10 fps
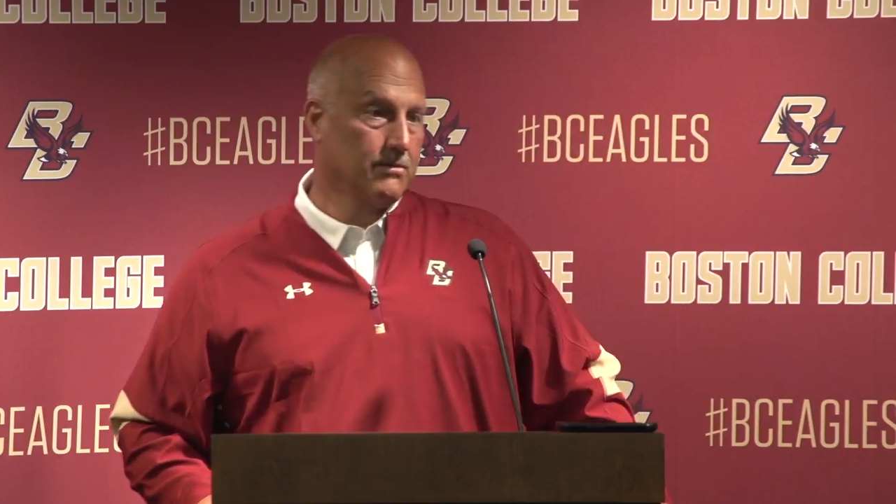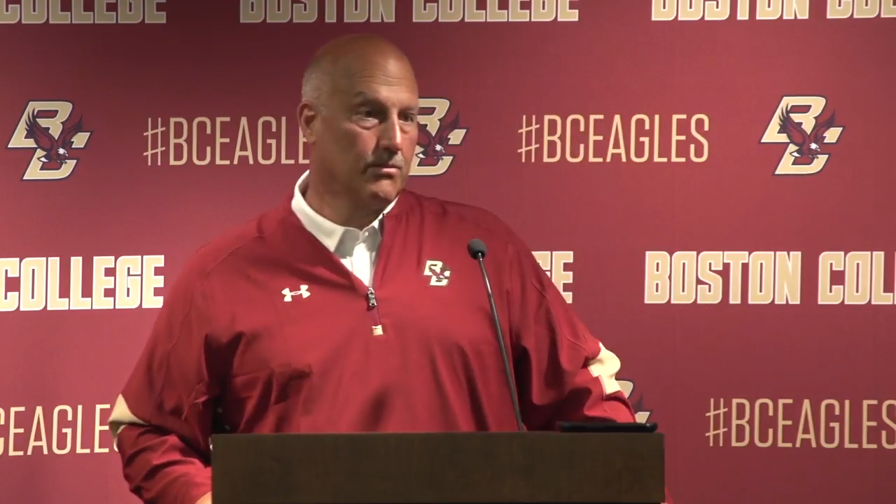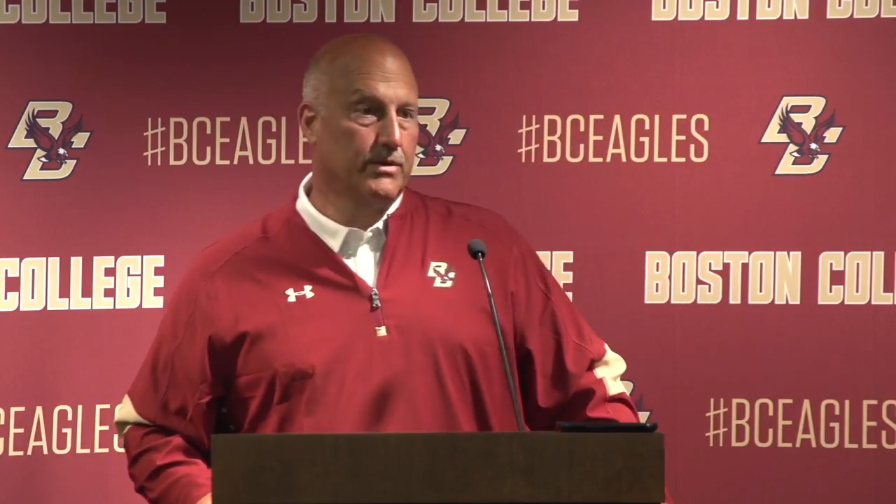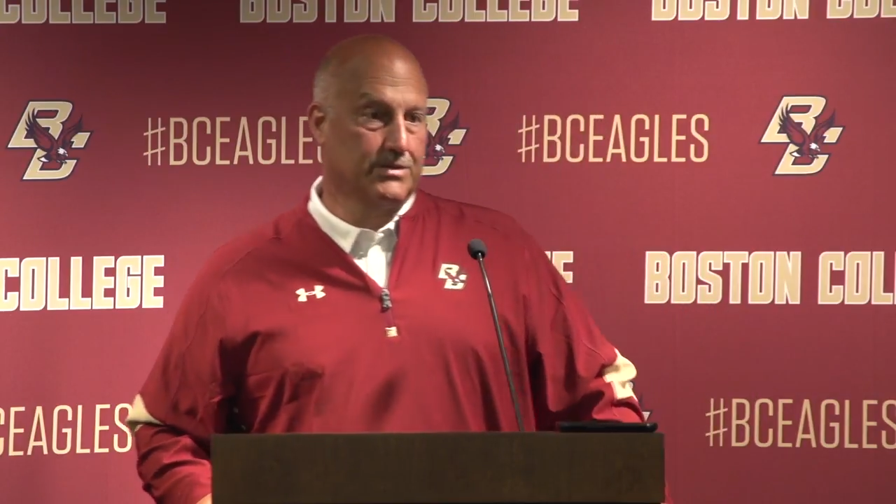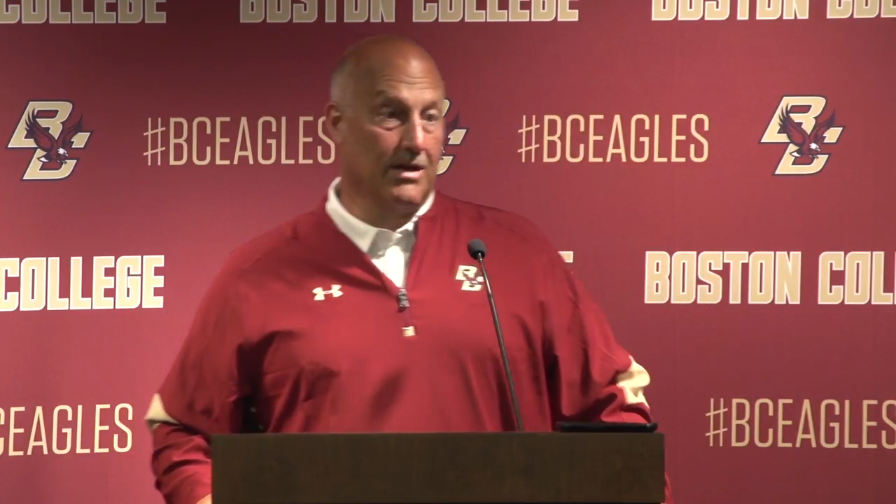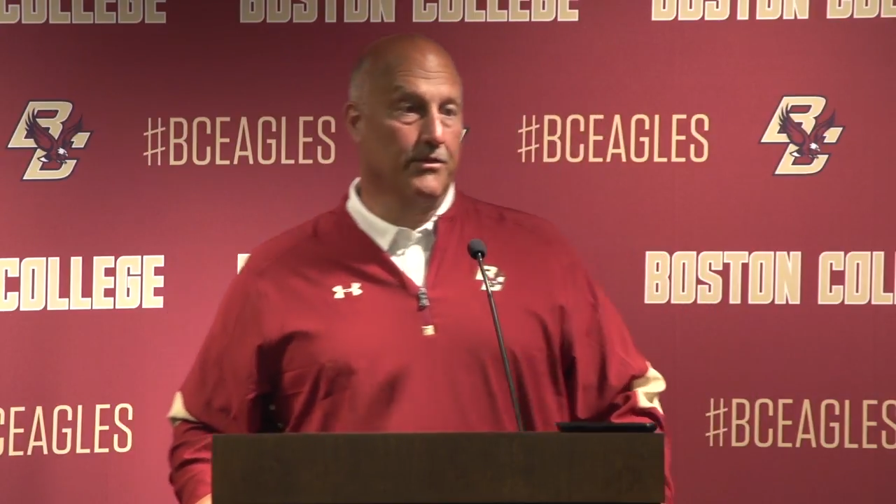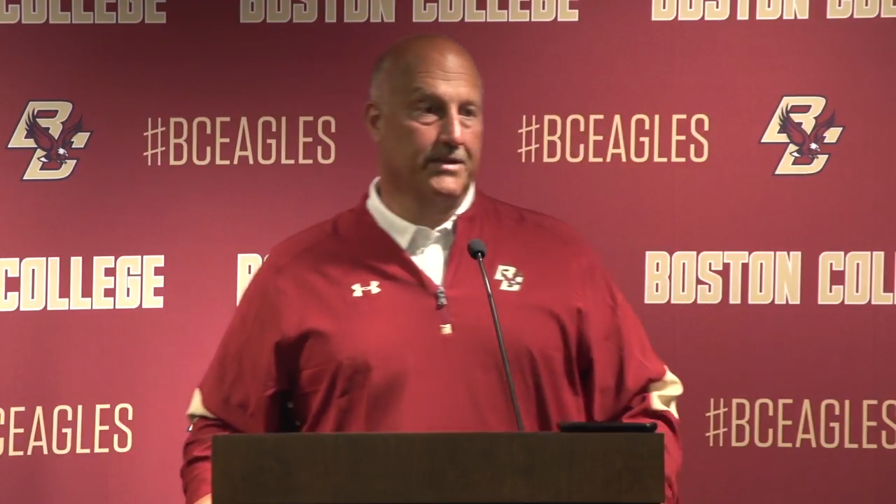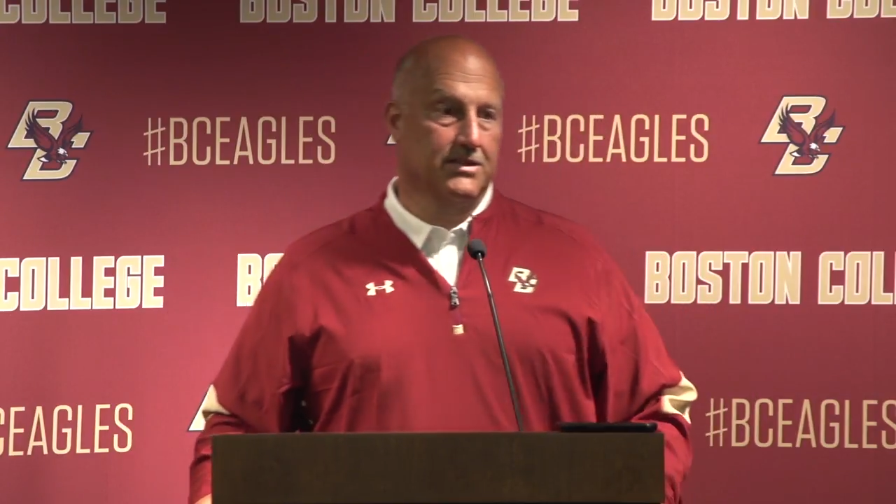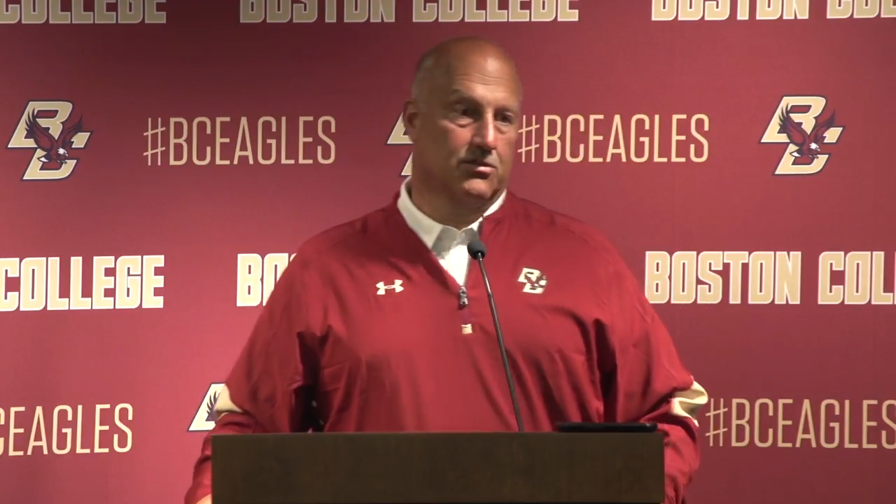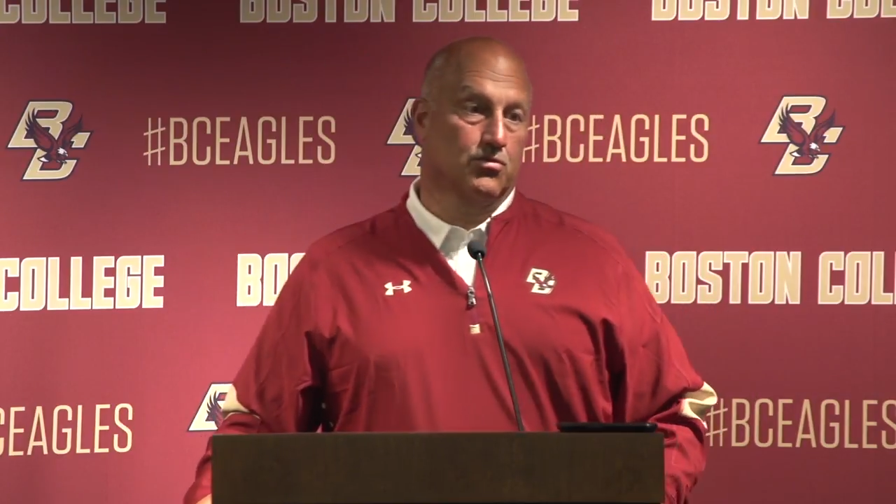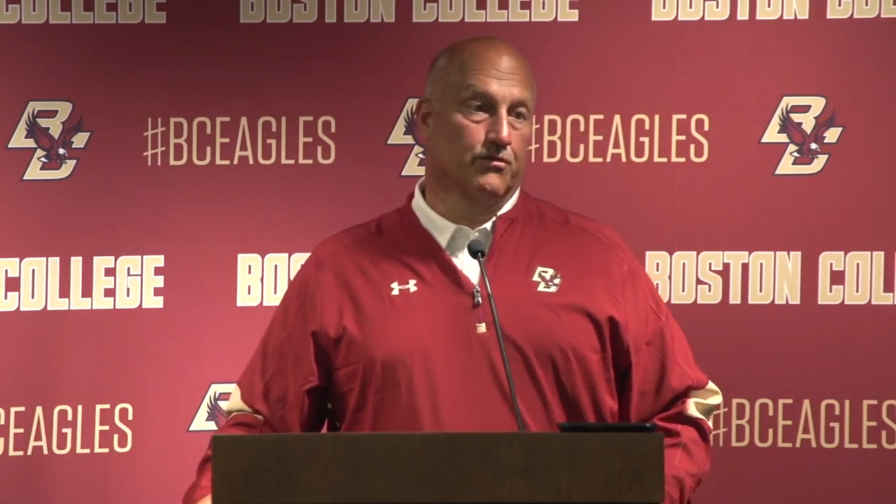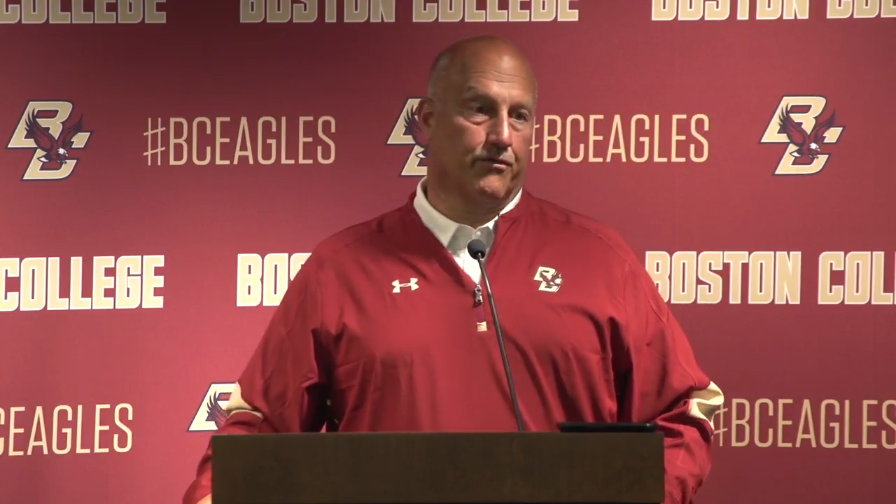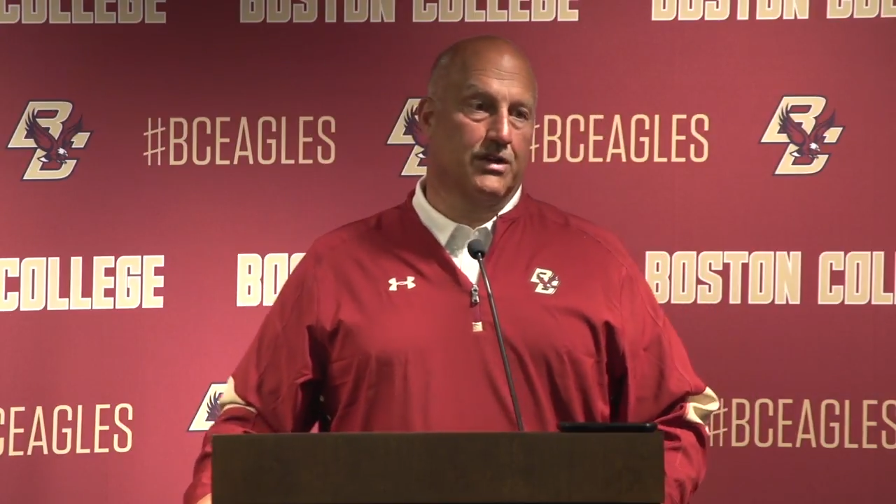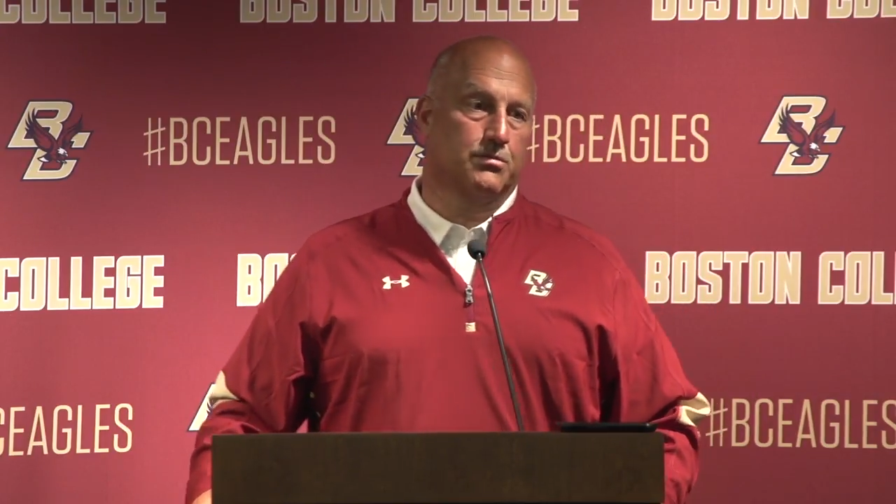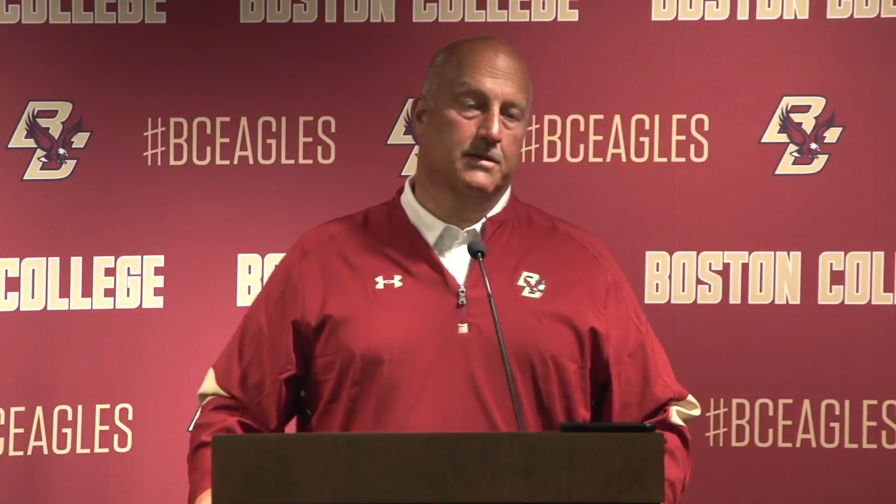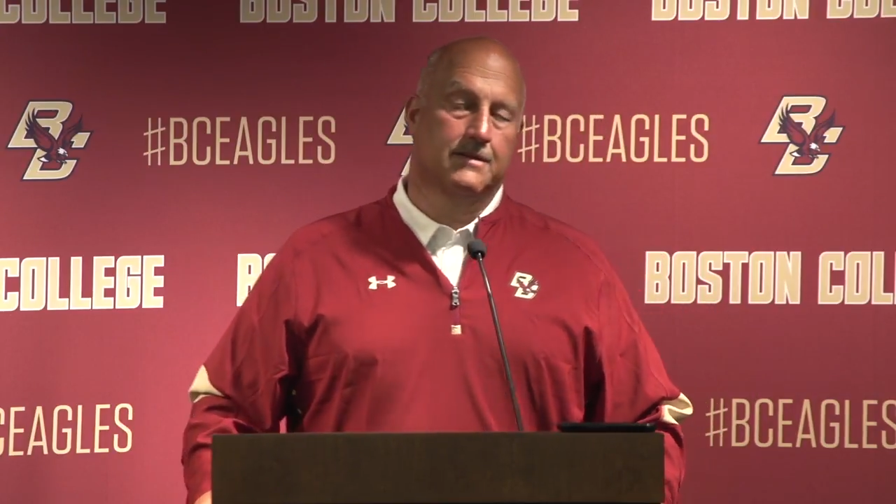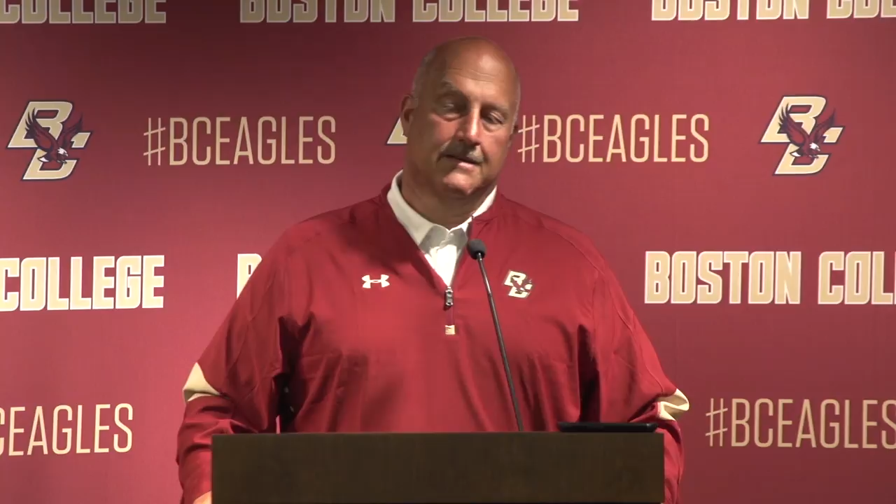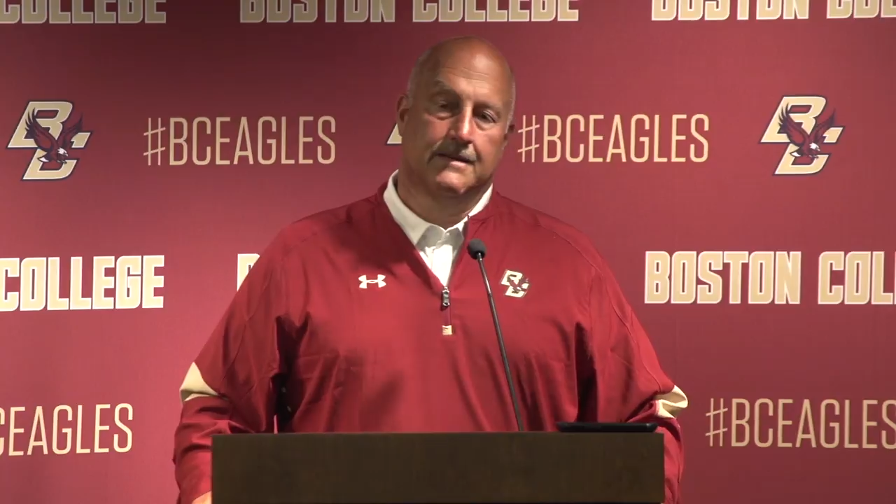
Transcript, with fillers: when he was healthy as a true freshman,